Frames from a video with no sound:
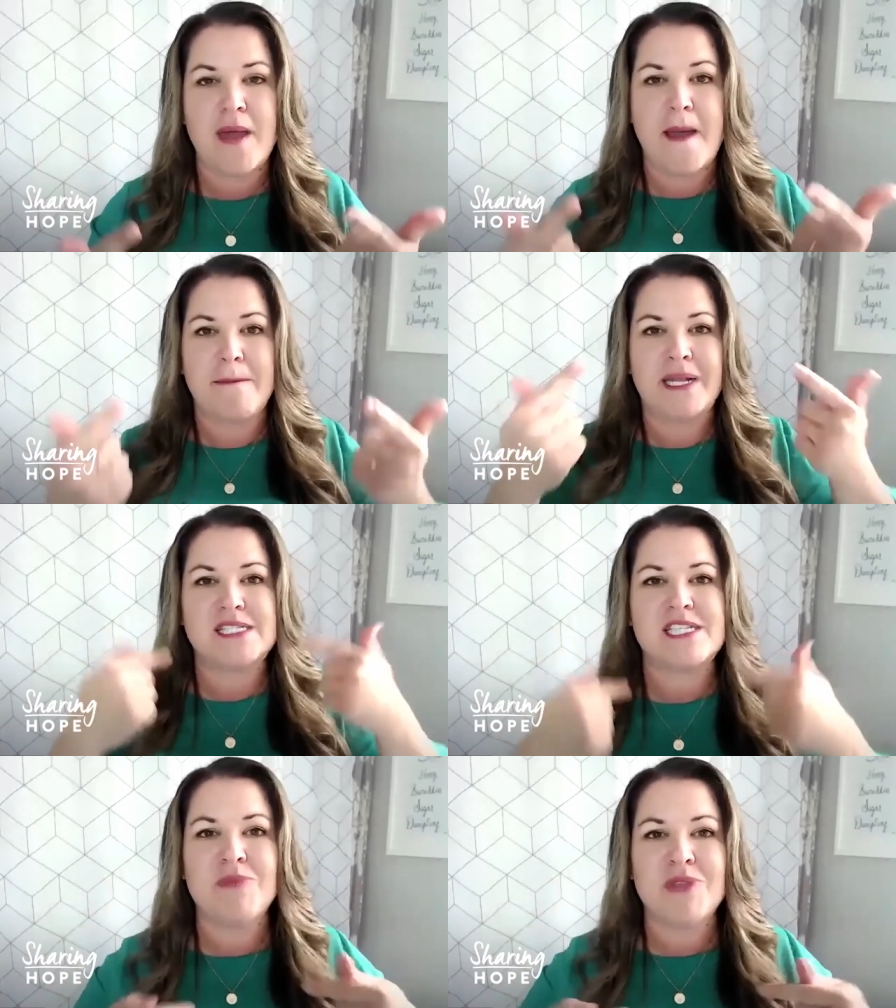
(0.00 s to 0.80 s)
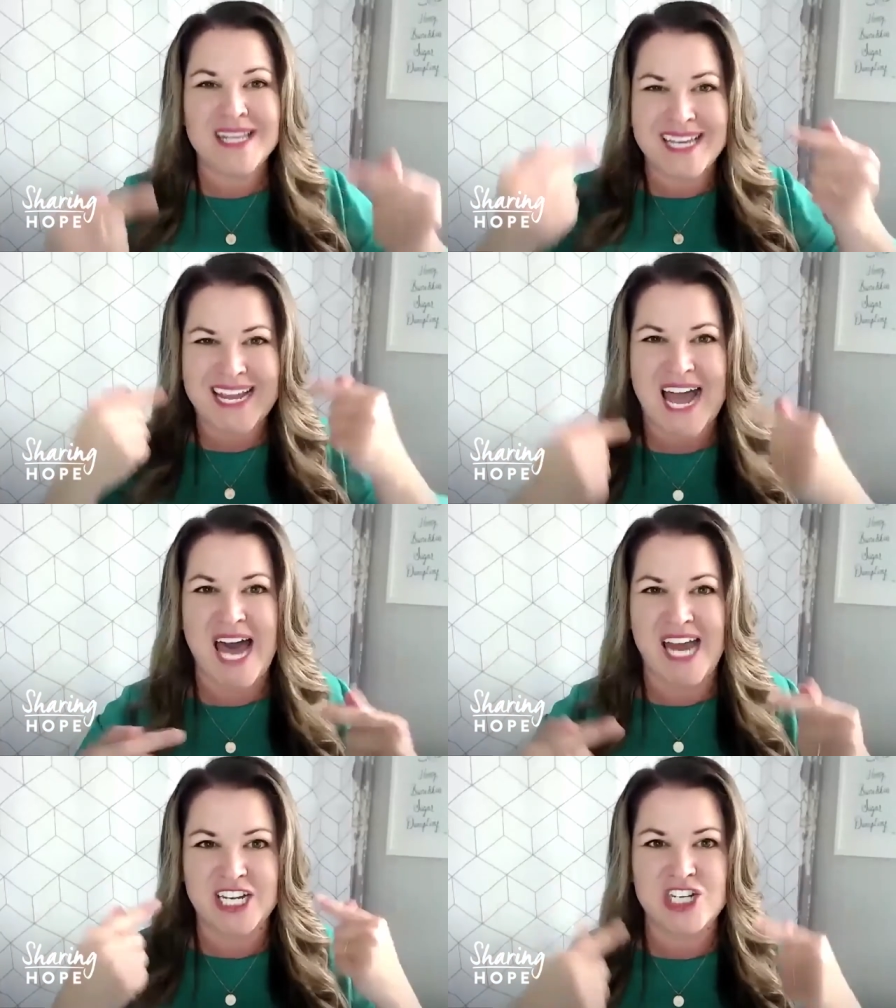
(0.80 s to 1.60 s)
but it's something that
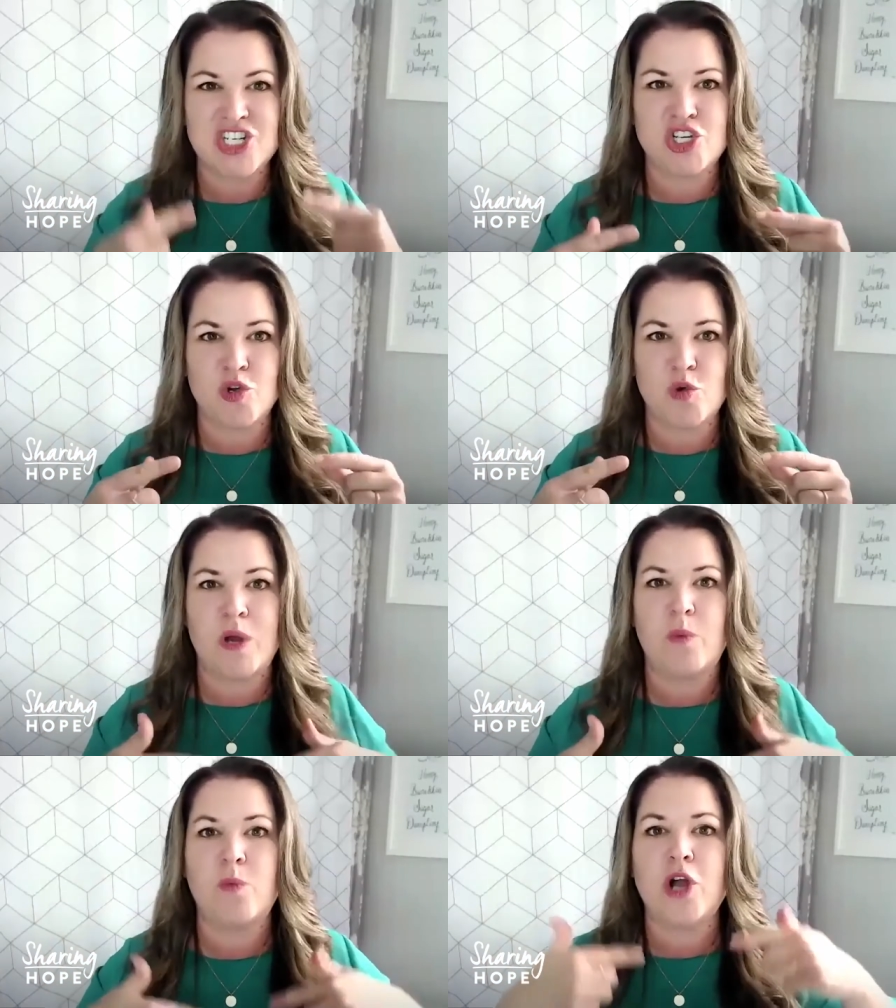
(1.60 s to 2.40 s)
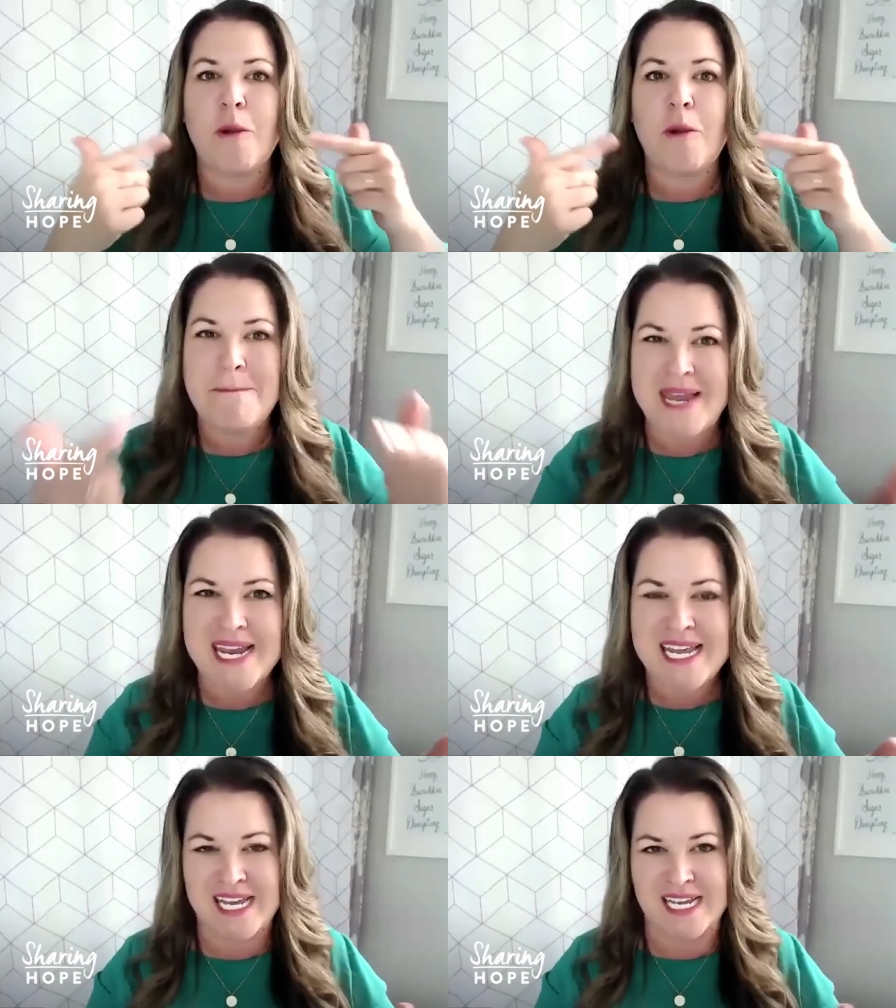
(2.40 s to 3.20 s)
God can do when we're
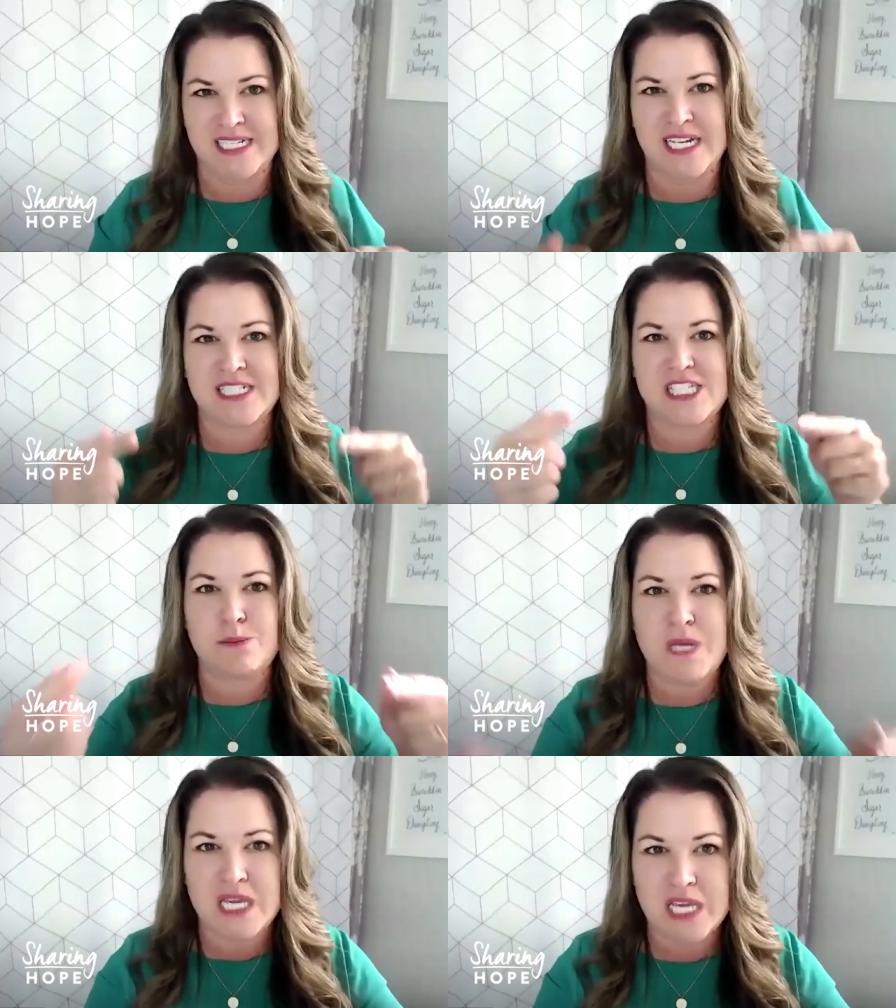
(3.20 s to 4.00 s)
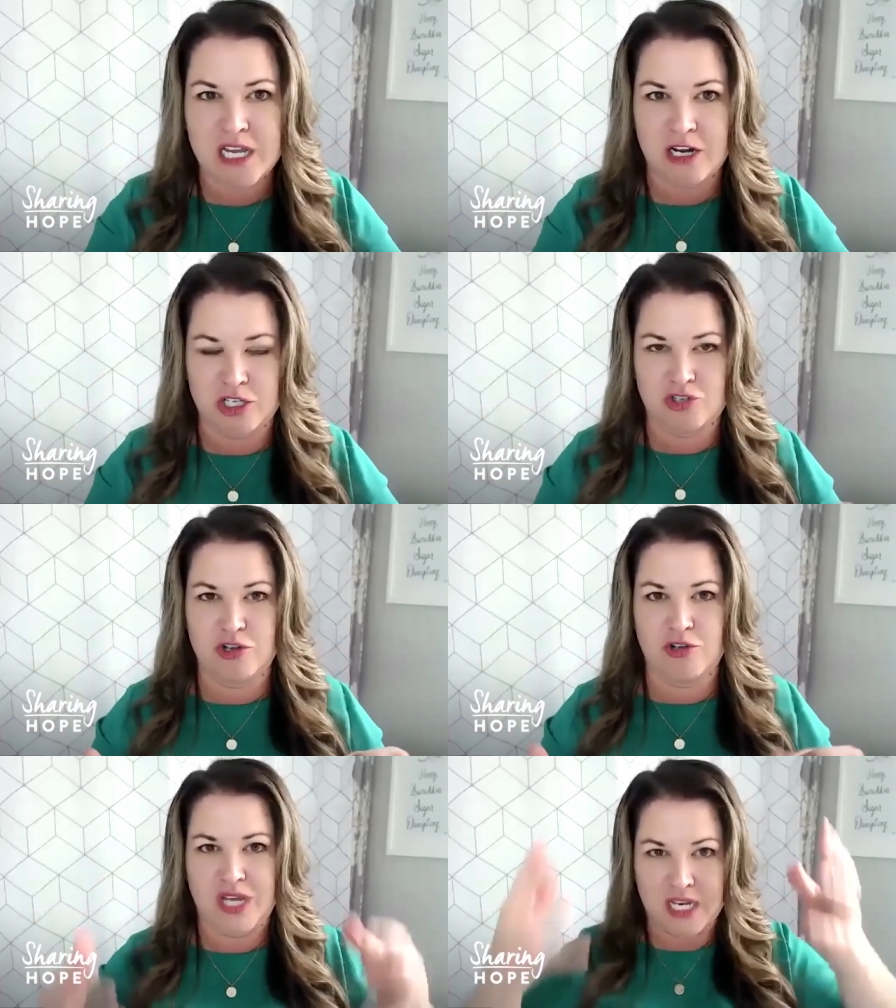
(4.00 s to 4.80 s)
obedient in speaking our
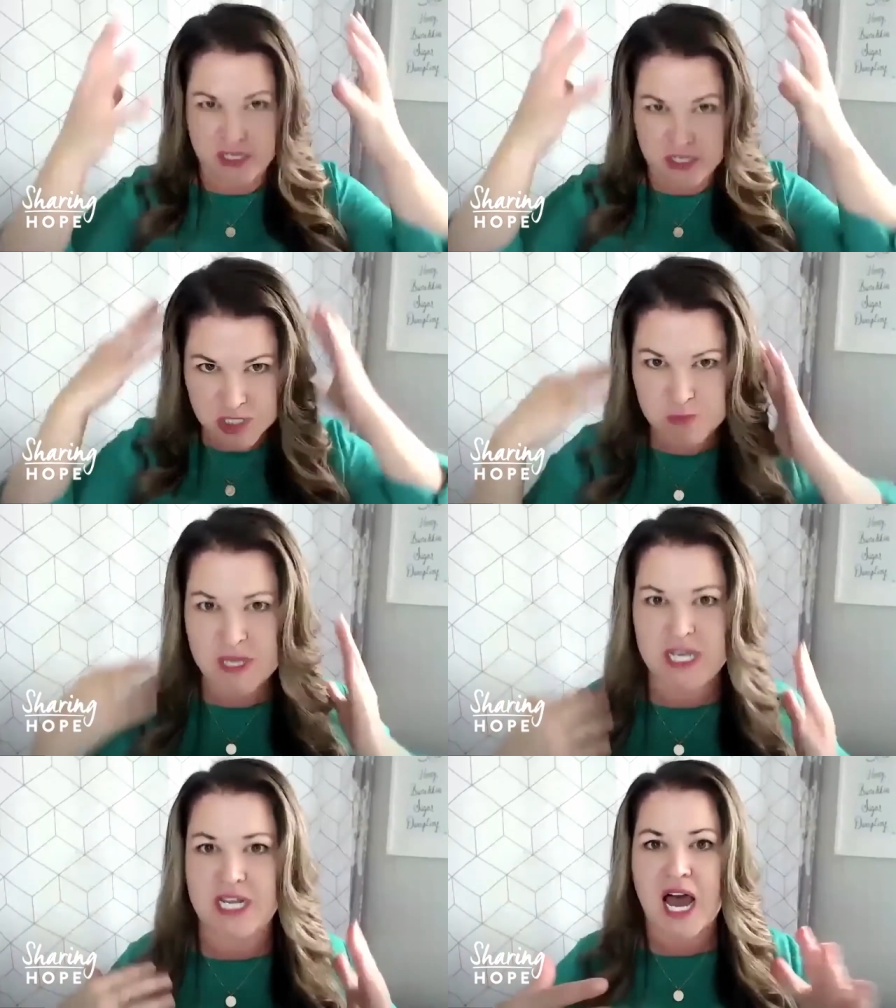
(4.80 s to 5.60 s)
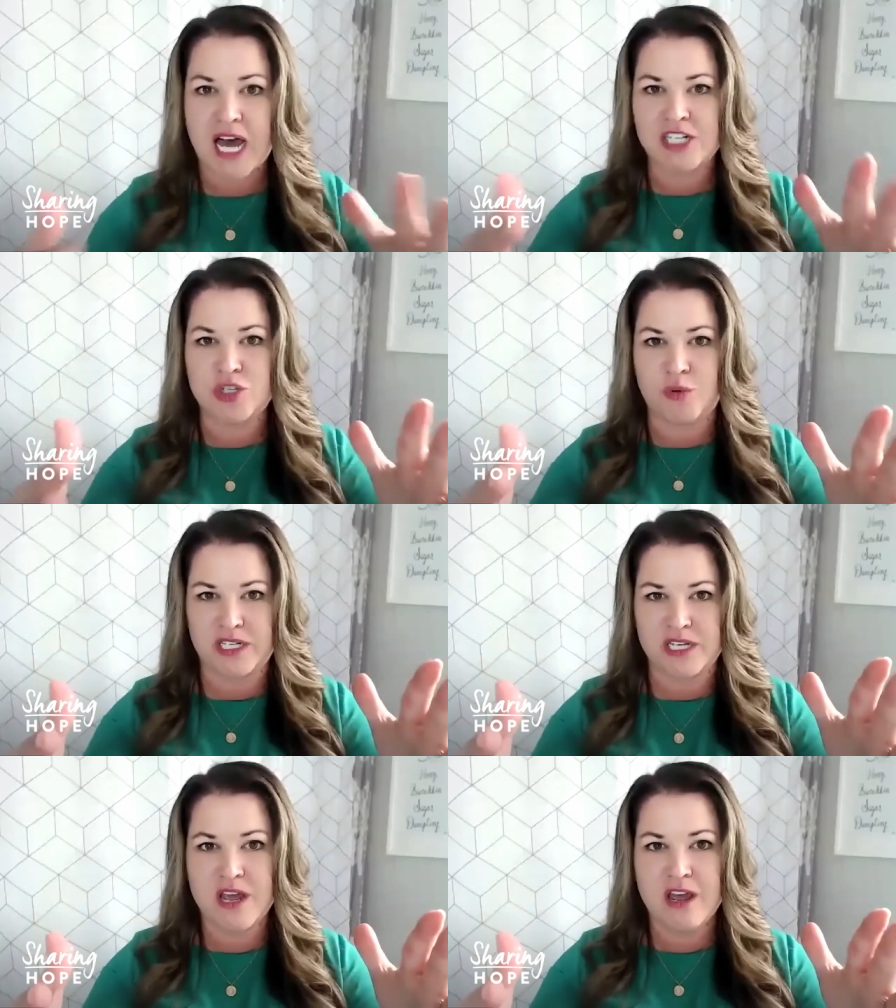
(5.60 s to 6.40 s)
truth and just being a
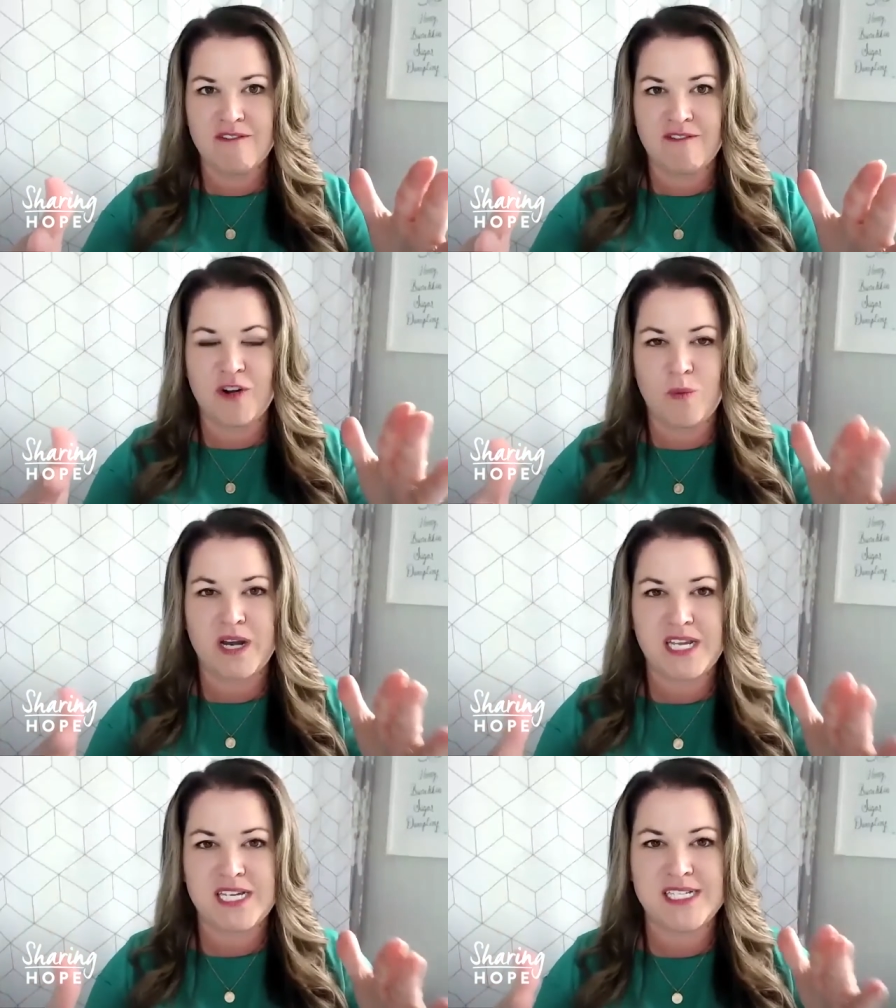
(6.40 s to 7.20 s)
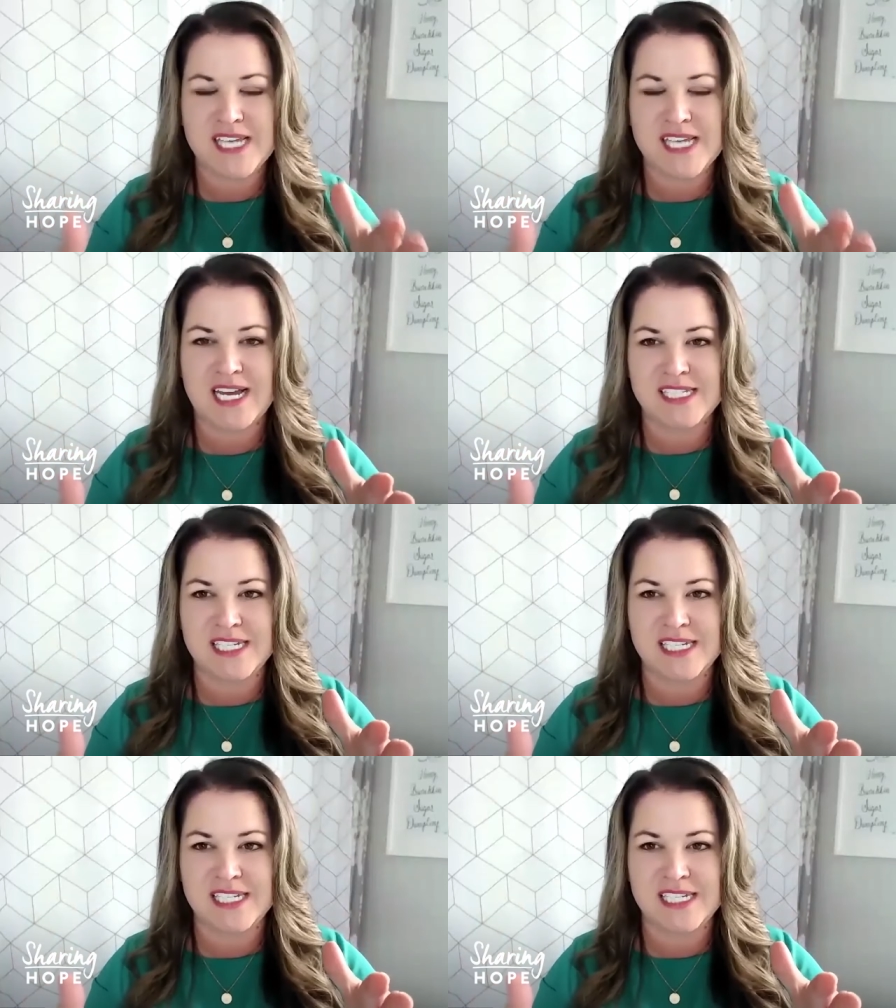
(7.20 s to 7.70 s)
conduit for what he says.